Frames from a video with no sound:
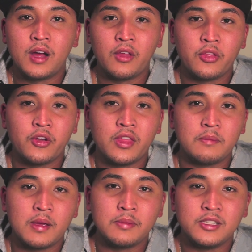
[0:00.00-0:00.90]
out there that
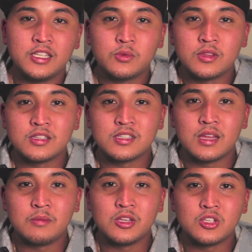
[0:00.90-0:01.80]
might be dealing with the
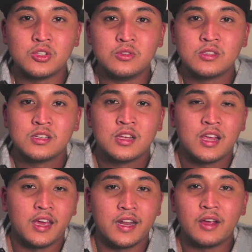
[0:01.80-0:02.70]
same issues,
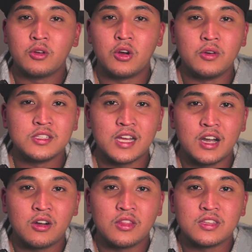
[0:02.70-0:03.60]
and I would always
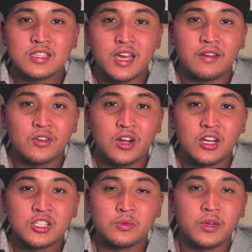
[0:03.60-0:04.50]
err on the side of
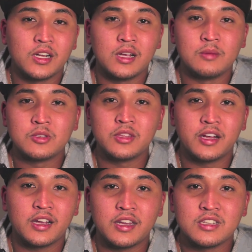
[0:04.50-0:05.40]
caution when it comes to
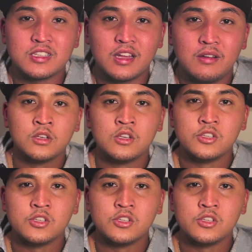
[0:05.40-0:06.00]
that kind of stuff.